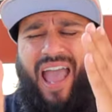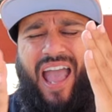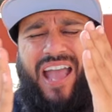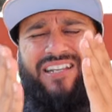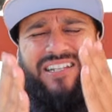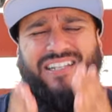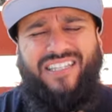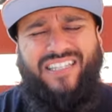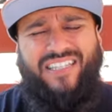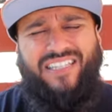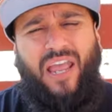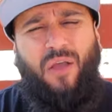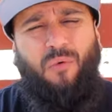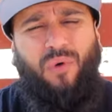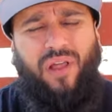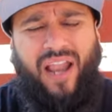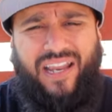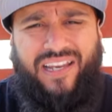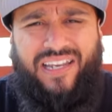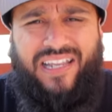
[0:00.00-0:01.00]
and just say
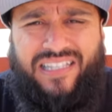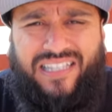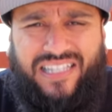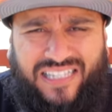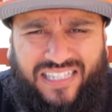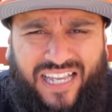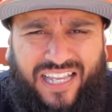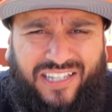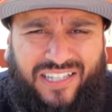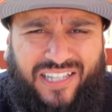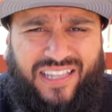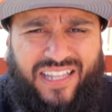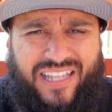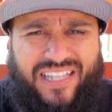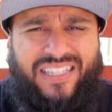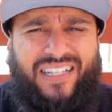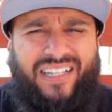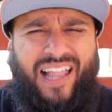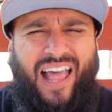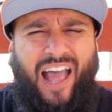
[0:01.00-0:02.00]
what I need to say to
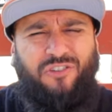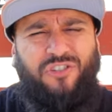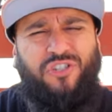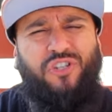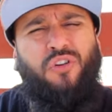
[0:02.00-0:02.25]
these clowns.